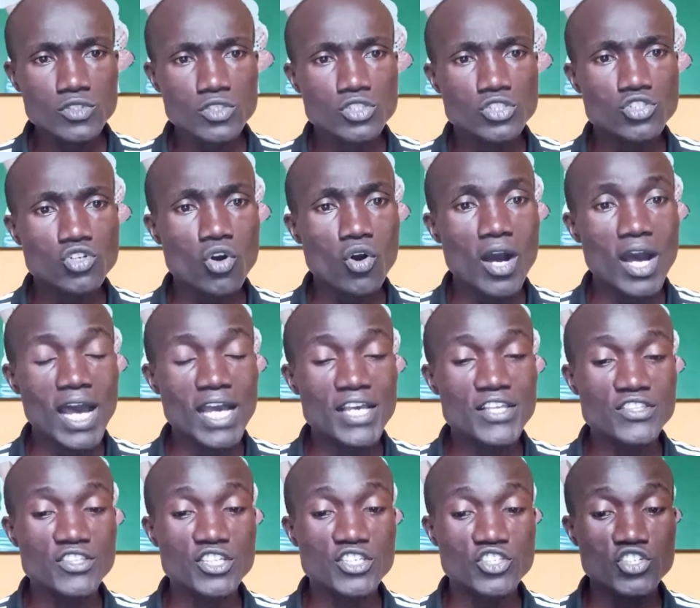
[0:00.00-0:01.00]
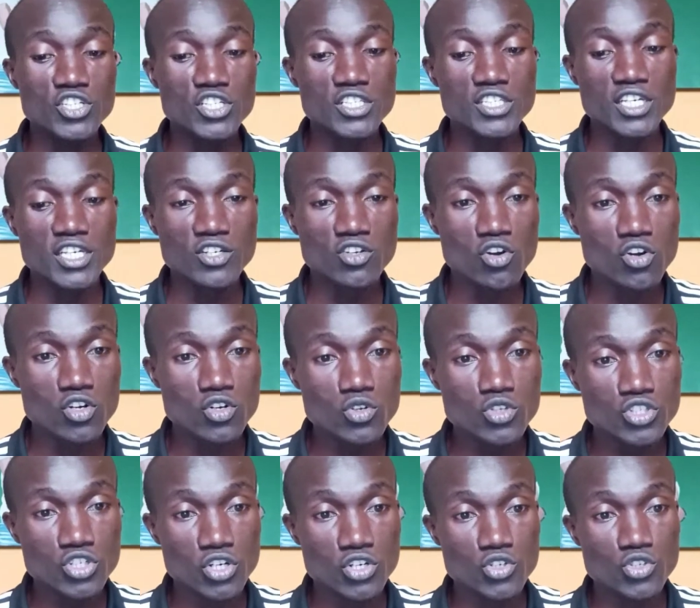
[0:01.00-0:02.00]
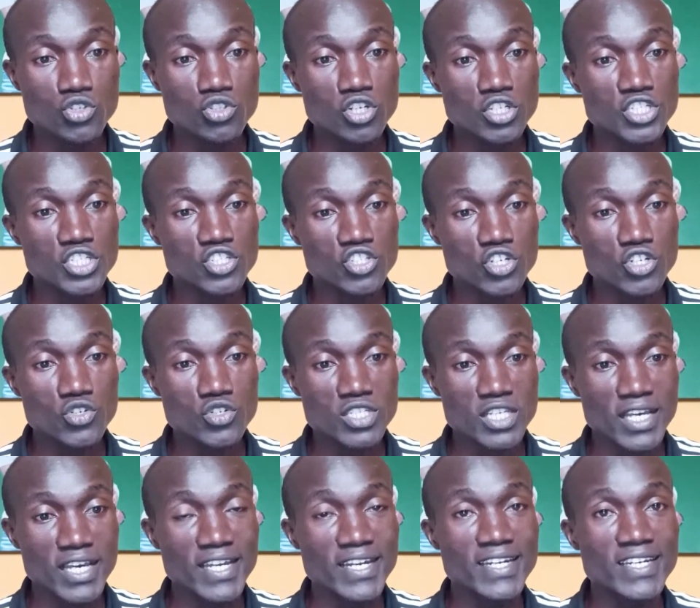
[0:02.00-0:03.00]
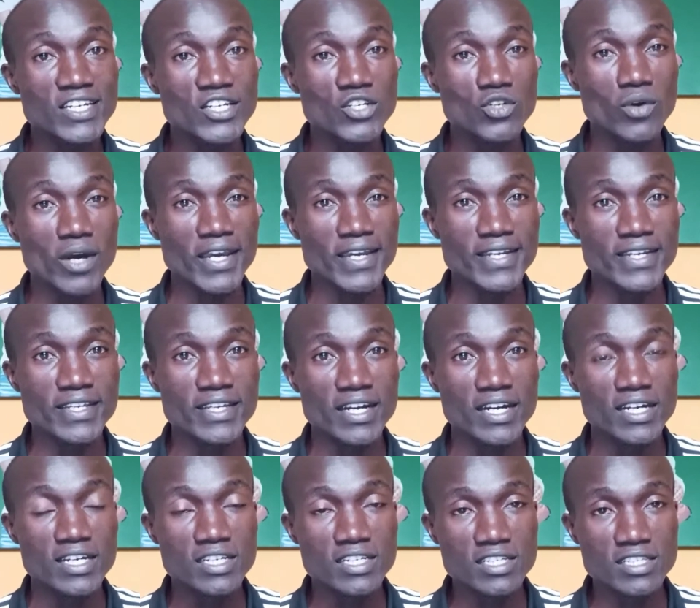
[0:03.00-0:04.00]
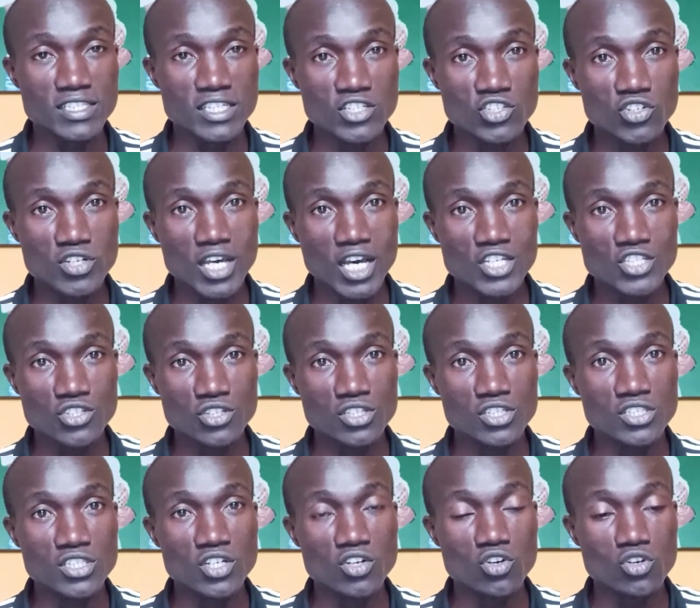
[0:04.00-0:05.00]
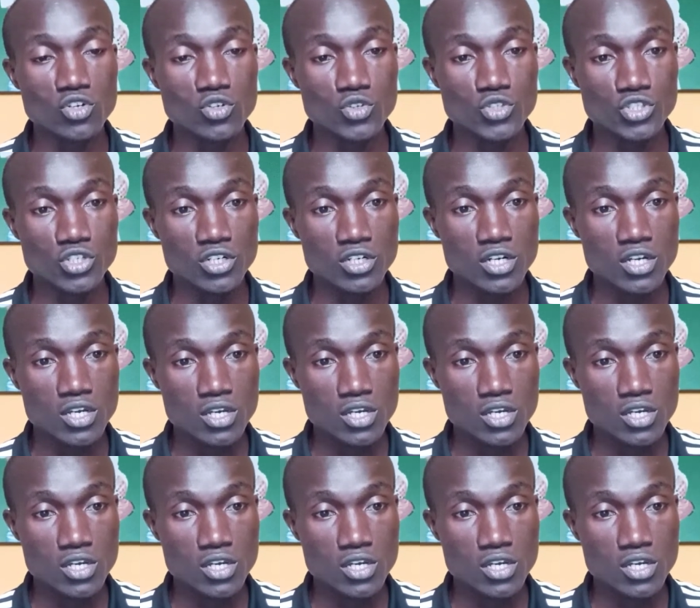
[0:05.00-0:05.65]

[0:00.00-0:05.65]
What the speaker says: So in the conclusion, you should not introduce any new idea in the introduction, in the conclusion.